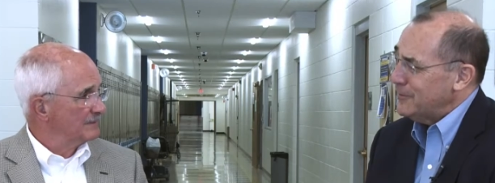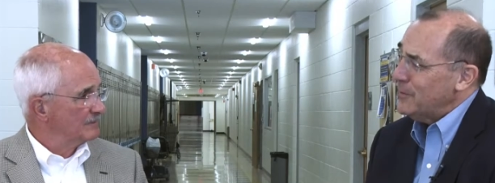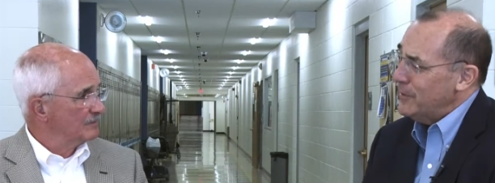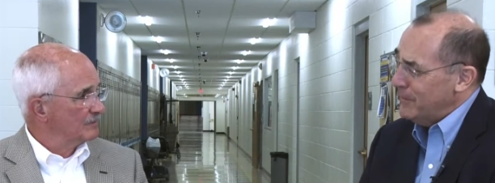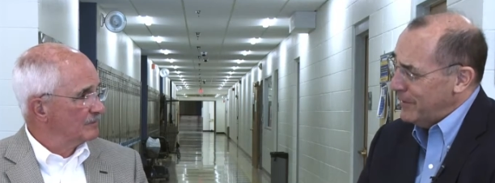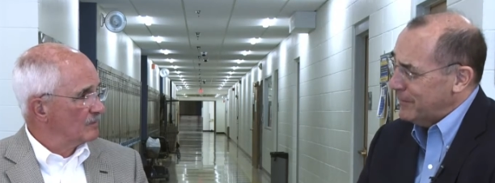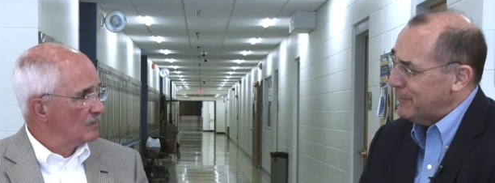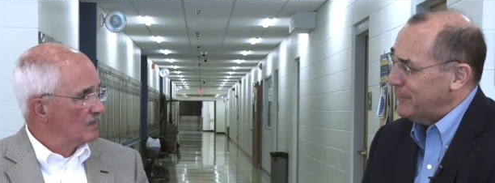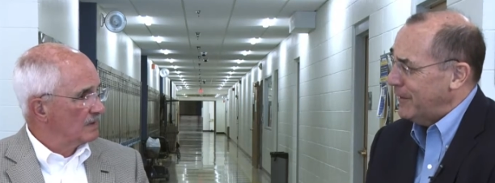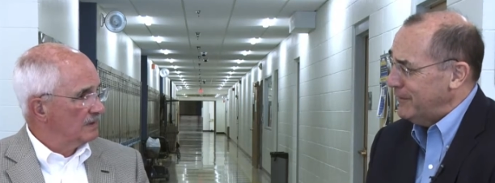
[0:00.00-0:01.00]
Speaker 1: You've been the mayor
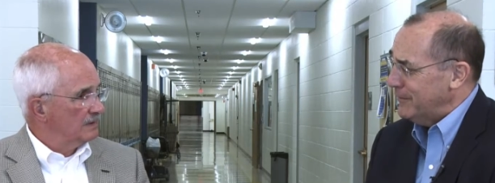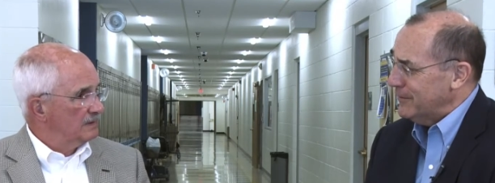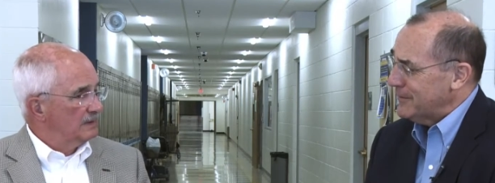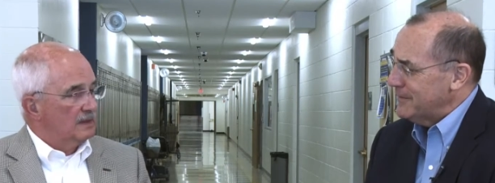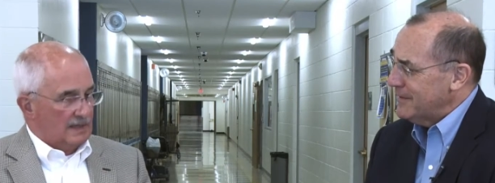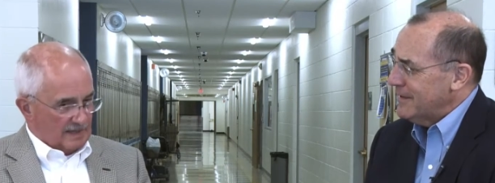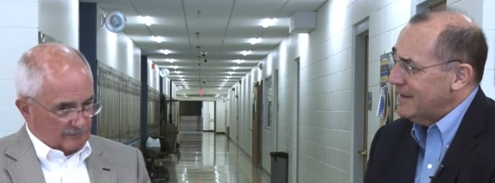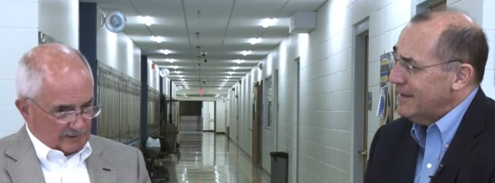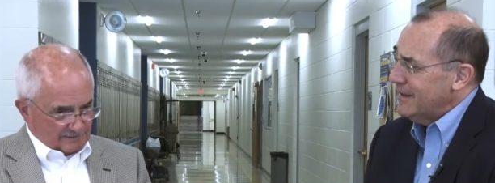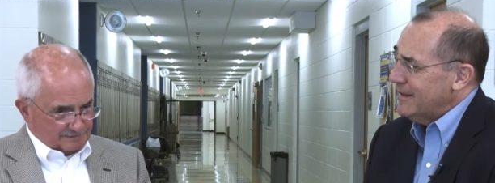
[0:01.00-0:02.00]
for 5 years.
Speaker 2: I
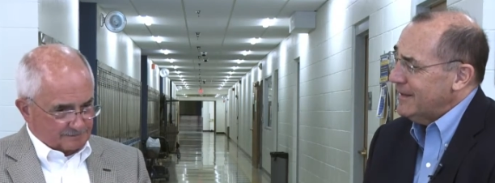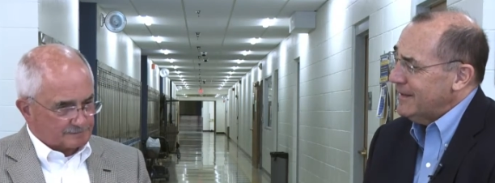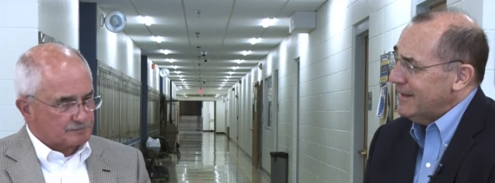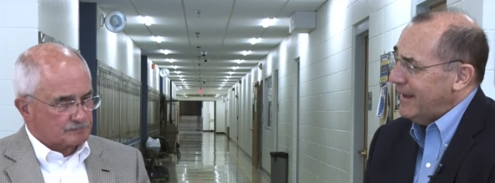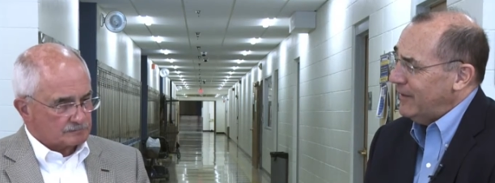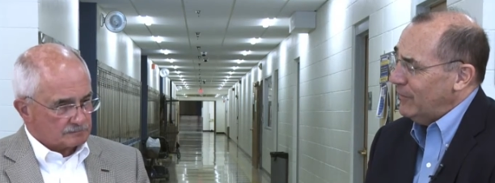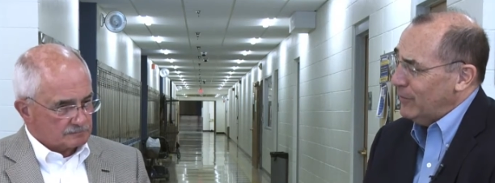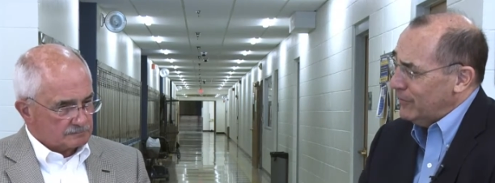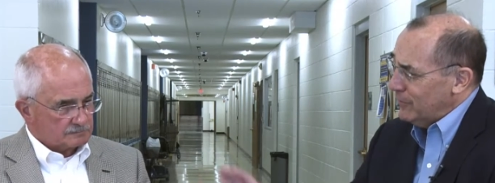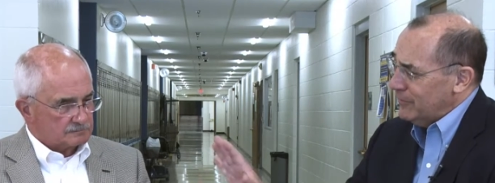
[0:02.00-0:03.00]
have been.
Speaker 1: I don't
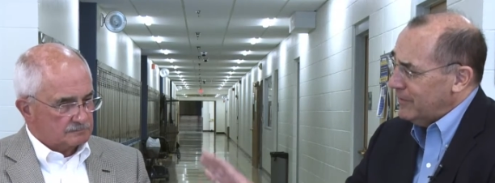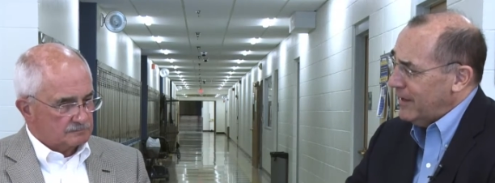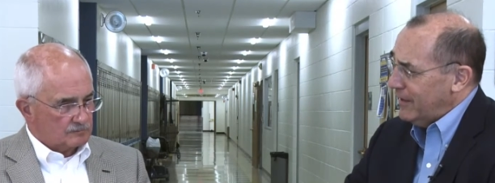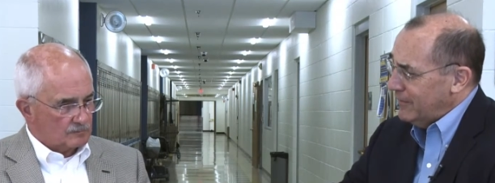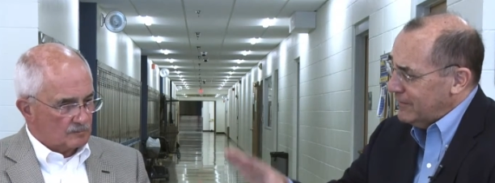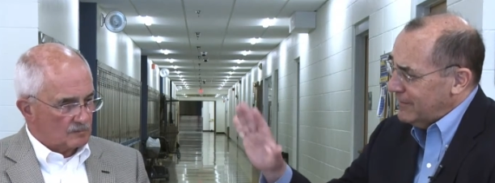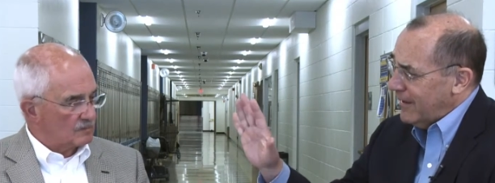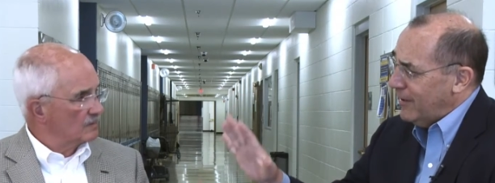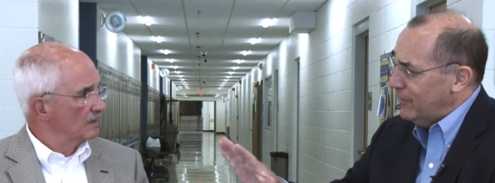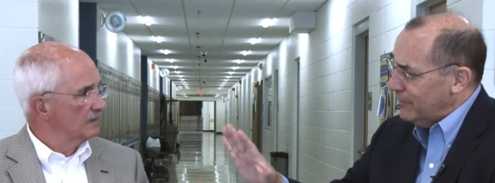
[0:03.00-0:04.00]
know
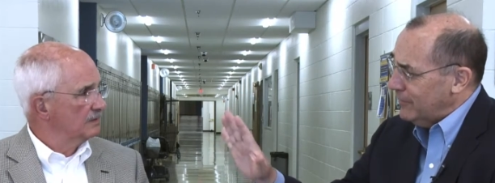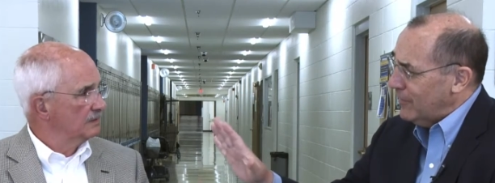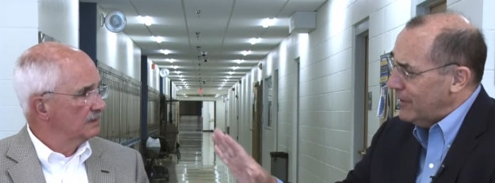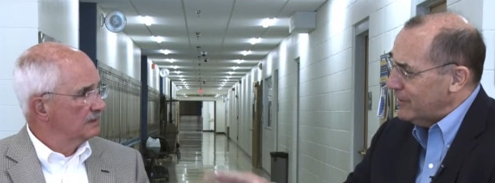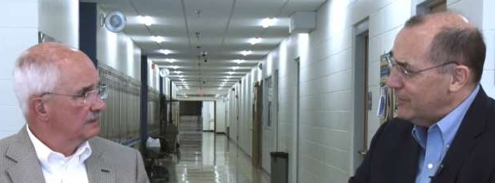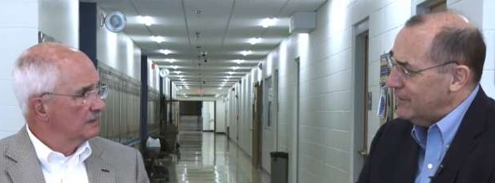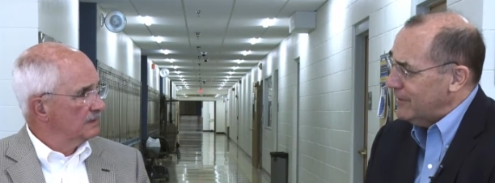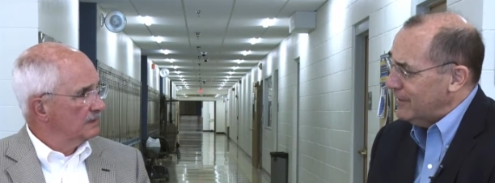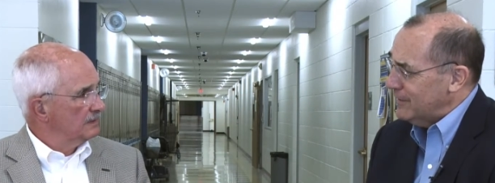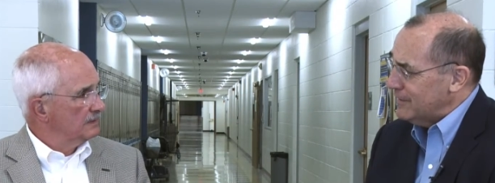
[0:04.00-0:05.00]
how long you
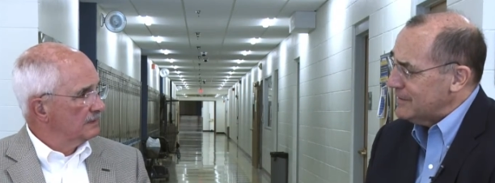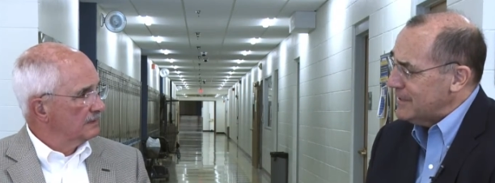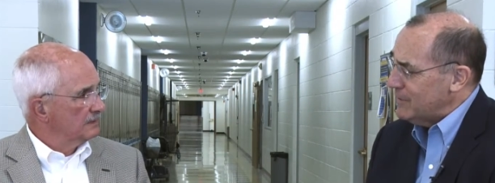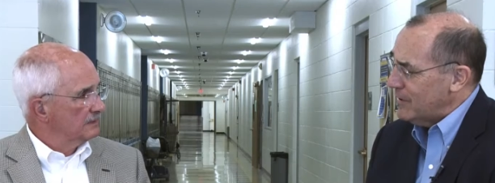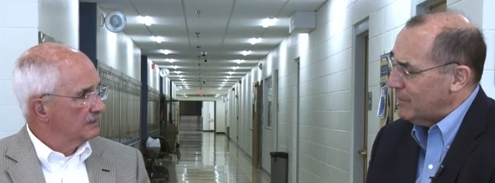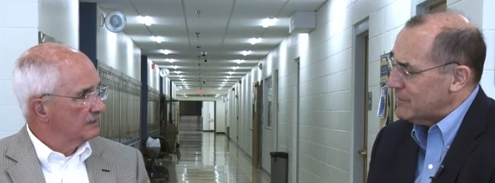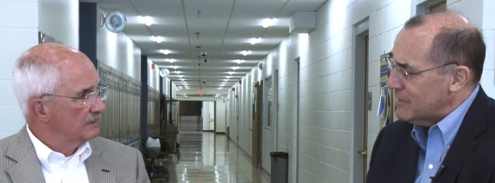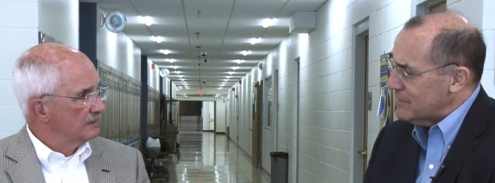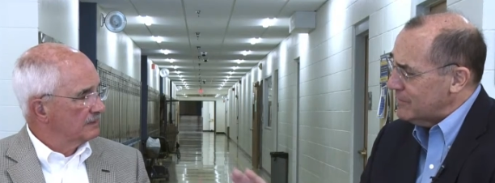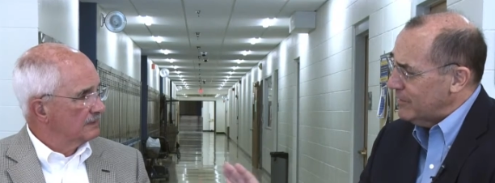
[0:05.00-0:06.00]
intend to keep that
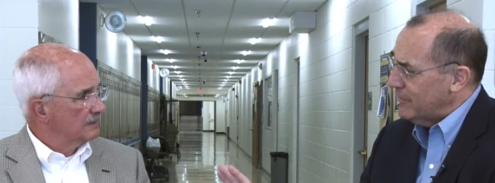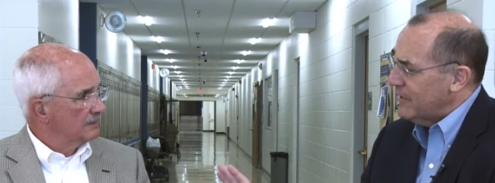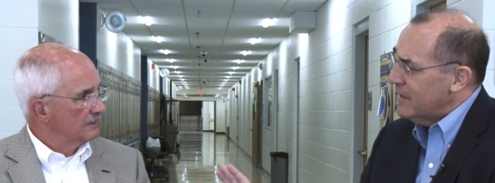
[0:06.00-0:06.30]
position, but